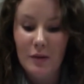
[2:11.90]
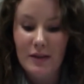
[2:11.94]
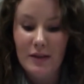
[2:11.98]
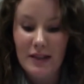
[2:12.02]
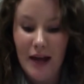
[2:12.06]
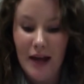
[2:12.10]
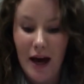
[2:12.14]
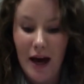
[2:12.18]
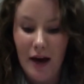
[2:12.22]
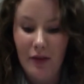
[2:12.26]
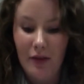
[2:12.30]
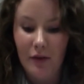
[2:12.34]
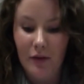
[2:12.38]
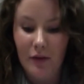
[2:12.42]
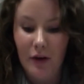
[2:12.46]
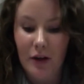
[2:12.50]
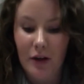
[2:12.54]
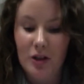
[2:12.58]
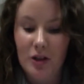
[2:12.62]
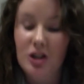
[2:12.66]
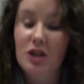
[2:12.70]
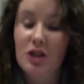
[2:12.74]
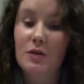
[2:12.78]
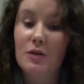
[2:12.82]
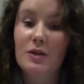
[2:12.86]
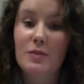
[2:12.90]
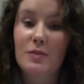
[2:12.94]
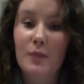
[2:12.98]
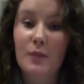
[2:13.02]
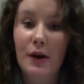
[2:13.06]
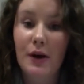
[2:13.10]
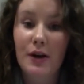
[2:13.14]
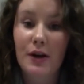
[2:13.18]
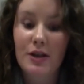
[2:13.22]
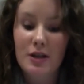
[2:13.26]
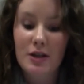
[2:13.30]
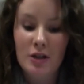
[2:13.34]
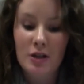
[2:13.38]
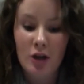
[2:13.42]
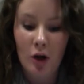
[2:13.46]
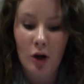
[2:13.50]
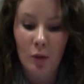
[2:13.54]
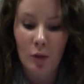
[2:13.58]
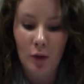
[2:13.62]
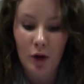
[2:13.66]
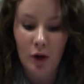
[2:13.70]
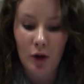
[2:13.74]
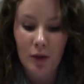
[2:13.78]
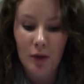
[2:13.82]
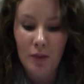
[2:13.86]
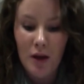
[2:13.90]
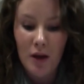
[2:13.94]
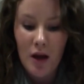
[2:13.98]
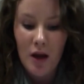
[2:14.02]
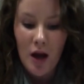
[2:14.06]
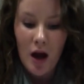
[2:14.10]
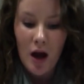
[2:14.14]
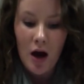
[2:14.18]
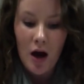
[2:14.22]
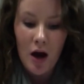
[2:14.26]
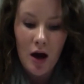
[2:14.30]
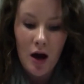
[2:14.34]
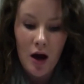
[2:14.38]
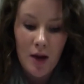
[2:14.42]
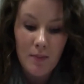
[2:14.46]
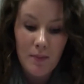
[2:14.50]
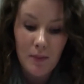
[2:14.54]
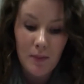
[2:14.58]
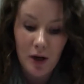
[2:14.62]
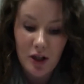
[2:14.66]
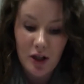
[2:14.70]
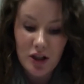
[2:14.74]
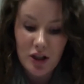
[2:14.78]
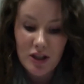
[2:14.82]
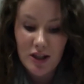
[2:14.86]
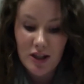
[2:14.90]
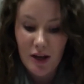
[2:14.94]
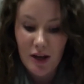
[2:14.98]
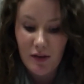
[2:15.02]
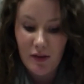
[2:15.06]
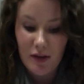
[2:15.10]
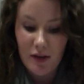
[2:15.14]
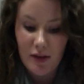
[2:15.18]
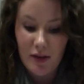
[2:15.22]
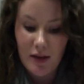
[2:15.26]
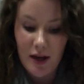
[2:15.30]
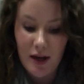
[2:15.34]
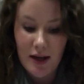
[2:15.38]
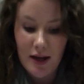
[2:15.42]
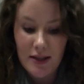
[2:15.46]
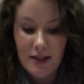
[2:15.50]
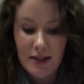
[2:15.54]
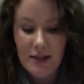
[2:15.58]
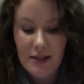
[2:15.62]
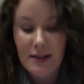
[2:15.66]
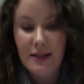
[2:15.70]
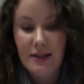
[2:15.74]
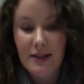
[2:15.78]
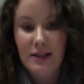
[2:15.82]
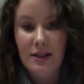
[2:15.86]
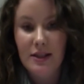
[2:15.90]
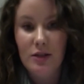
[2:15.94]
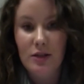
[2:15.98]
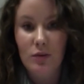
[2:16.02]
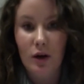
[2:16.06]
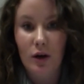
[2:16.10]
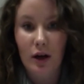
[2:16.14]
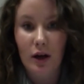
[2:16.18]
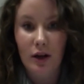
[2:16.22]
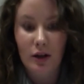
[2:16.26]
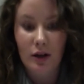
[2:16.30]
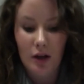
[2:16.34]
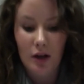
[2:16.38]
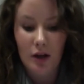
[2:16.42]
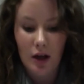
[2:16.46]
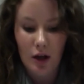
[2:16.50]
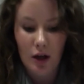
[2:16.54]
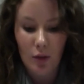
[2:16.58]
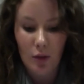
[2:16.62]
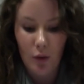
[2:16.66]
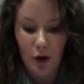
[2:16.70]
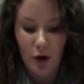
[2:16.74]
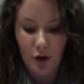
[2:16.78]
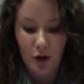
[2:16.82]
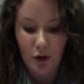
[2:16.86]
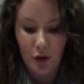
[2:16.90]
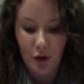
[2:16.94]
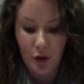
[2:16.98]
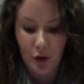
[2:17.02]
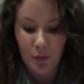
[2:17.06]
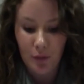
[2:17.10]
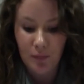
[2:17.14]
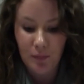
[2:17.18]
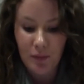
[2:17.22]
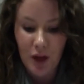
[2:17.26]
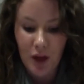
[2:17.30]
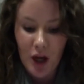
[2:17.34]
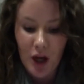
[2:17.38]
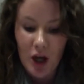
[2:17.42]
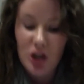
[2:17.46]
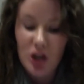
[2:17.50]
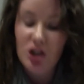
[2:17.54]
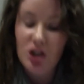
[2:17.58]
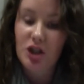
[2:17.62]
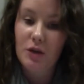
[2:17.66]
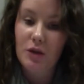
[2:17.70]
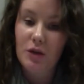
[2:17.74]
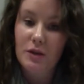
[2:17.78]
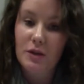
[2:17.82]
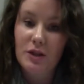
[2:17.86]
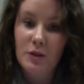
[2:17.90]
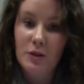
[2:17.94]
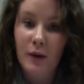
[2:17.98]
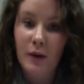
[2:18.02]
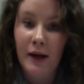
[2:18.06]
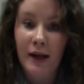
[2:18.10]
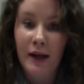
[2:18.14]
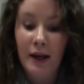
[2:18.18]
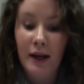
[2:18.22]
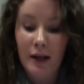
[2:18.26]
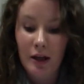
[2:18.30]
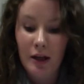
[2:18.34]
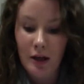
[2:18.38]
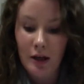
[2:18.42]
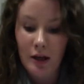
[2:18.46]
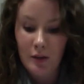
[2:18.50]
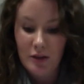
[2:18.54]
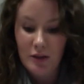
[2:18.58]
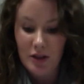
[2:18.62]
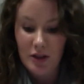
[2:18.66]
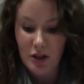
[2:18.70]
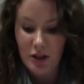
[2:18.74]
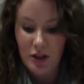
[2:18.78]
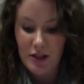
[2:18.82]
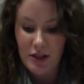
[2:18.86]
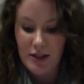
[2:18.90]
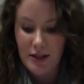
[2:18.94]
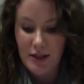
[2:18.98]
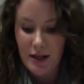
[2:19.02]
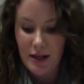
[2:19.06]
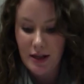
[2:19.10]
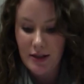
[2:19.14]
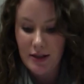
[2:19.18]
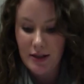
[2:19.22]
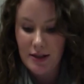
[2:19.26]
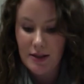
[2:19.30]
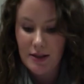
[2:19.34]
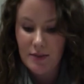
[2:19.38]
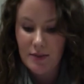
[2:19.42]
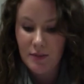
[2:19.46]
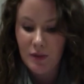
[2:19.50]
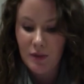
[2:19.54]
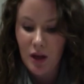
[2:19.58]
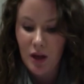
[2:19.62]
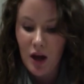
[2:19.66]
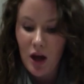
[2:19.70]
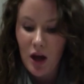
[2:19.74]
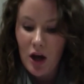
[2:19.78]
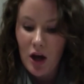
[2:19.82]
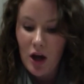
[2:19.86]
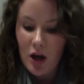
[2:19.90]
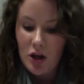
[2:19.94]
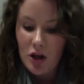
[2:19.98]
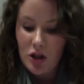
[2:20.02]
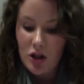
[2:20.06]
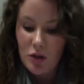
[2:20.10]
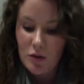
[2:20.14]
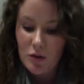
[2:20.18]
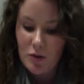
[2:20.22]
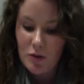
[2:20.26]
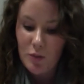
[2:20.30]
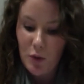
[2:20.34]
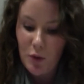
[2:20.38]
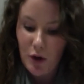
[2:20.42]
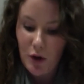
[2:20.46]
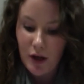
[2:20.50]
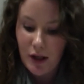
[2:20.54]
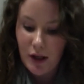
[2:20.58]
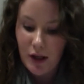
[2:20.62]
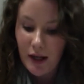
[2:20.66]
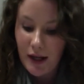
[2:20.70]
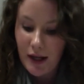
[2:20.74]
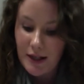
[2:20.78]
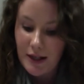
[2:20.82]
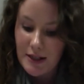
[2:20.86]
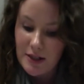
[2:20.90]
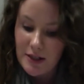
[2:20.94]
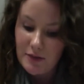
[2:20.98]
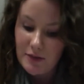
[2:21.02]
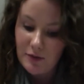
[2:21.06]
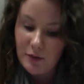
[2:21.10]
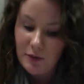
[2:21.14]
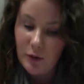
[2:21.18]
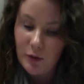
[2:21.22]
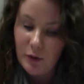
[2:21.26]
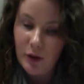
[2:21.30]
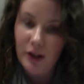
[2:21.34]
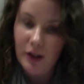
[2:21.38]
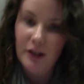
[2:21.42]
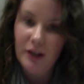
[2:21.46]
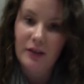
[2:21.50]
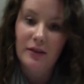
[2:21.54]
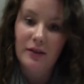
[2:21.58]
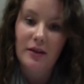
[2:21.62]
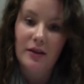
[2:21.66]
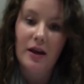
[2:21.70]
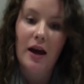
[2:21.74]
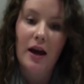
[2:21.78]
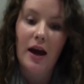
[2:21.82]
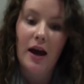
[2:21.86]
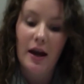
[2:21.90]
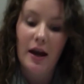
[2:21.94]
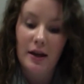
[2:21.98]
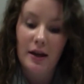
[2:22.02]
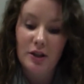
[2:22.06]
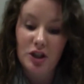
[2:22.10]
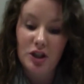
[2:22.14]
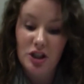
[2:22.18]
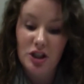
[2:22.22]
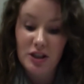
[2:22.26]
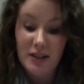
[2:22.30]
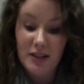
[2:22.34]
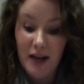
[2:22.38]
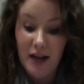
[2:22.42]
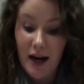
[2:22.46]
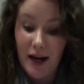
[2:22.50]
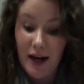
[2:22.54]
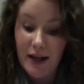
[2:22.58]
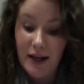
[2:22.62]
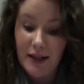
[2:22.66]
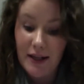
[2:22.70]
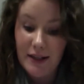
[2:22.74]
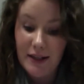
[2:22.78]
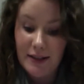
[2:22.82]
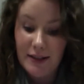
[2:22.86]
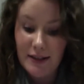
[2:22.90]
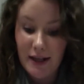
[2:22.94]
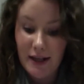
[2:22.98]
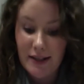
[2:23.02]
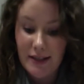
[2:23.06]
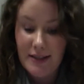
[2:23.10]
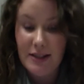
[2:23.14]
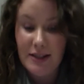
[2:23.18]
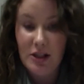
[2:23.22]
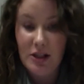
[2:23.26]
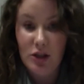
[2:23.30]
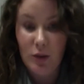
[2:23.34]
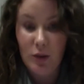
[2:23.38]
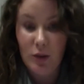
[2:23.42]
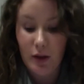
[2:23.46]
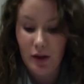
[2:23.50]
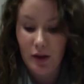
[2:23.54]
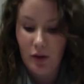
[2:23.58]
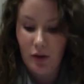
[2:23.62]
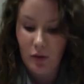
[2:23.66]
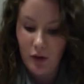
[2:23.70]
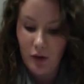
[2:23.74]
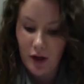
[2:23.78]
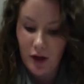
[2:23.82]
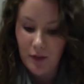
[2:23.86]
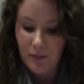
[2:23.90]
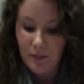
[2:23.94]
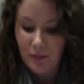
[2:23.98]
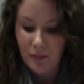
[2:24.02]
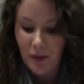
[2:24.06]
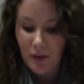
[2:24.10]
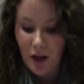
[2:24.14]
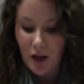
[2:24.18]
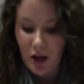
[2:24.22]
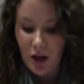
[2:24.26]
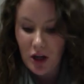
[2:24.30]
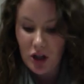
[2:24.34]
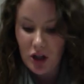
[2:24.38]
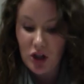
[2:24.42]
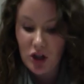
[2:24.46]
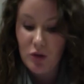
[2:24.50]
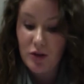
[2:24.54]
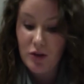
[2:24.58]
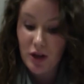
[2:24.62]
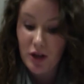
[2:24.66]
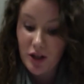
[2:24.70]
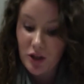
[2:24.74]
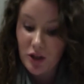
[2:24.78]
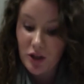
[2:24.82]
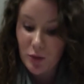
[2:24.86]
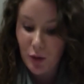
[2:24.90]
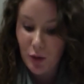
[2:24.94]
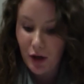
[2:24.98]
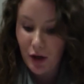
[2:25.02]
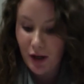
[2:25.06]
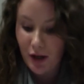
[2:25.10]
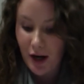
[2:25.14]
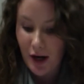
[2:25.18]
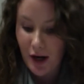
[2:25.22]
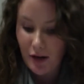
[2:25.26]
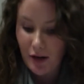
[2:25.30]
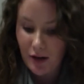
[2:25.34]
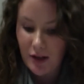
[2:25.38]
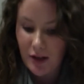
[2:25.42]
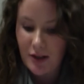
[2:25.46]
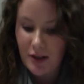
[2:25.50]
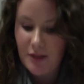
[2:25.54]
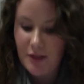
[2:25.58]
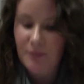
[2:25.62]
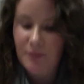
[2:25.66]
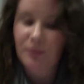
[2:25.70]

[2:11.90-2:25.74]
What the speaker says: Catherine. She was married to Noble on March 7, 1861, in Waterloo. She was 20 and he was 36. She was born in 1840 and she died in 1923. And she was also born in Ireland.